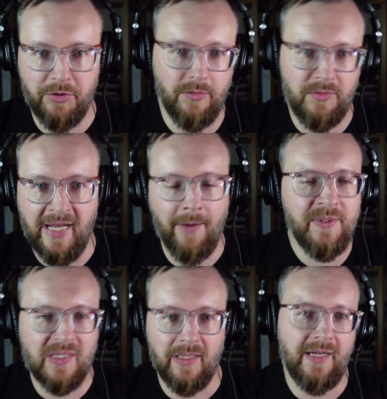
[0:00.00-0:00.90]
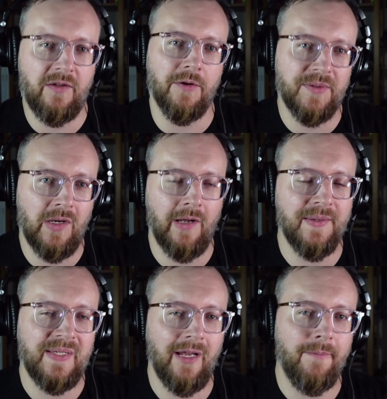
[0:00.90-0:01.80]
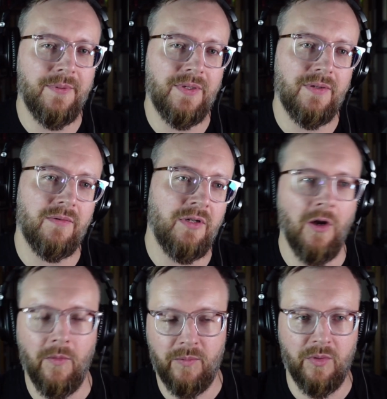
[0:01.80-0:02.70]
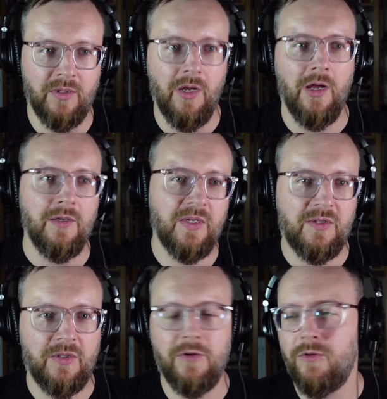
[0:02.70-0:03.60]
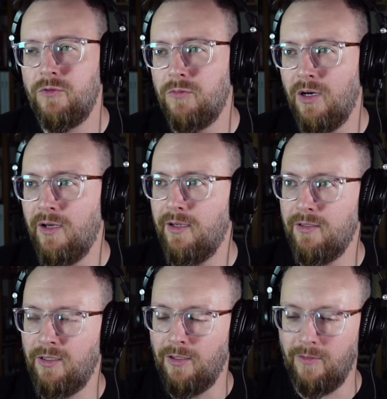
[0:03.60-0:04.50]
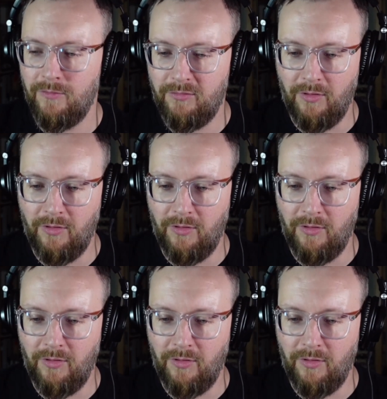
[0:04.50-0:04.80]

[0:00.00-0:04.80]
down select those concepts. We would just do you know